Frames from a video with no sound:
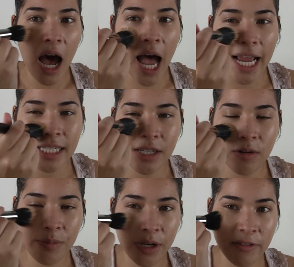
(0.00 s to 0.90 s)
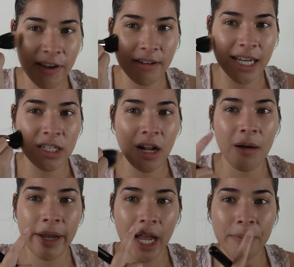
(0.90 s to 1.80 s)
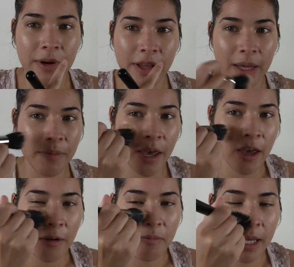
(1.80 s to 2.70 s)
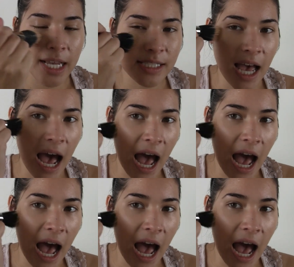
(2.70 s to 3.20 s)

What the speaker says: I don't put foundation on my upper lip because